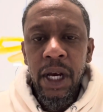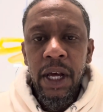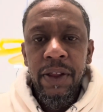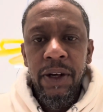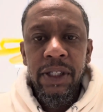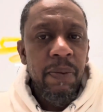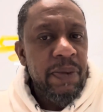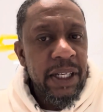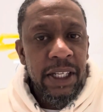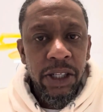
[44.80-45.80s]
there's some
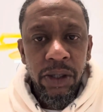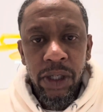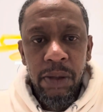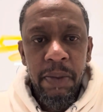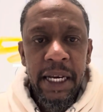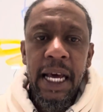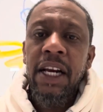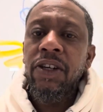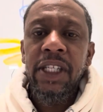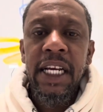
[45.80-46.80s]
things that you just may not
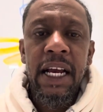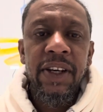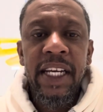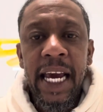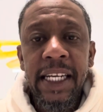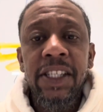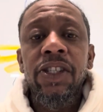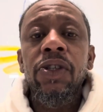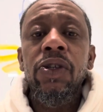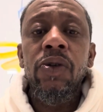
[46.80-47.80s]
understand out the gate
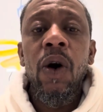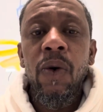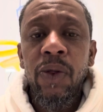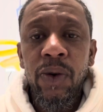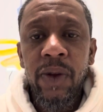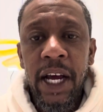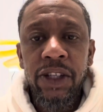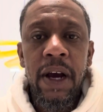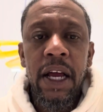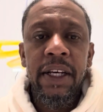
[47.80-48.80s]
until you go through that
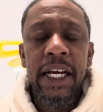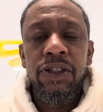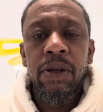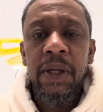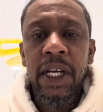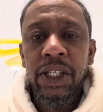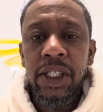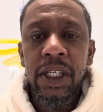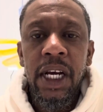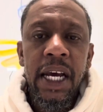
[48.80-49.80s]
trial and that
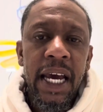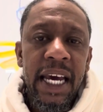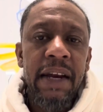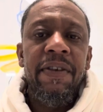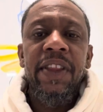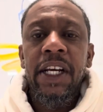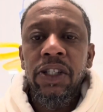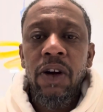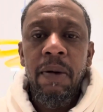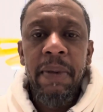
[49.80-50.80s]
tribulation and everything will
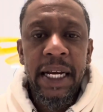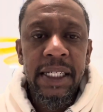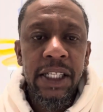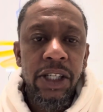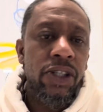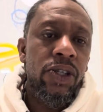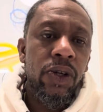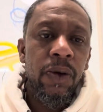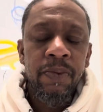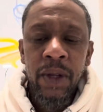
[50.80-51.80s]
start making sense to
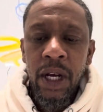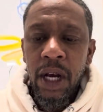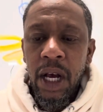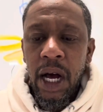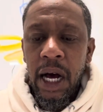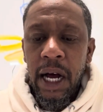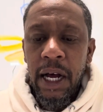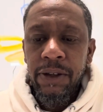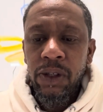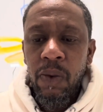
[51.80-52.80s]
you.
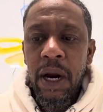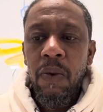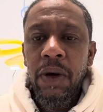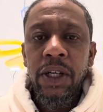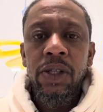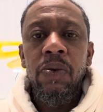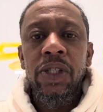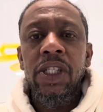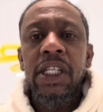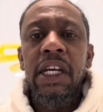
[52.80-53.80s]
So what I want to do is
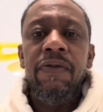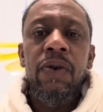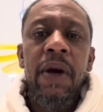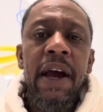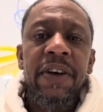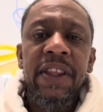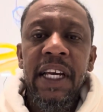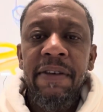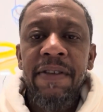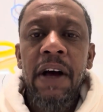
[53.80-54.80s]
just give you
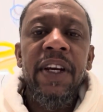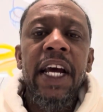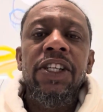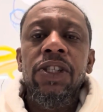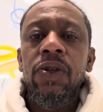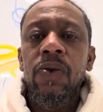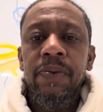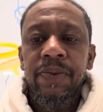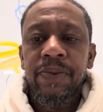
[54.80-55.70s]
everything foundational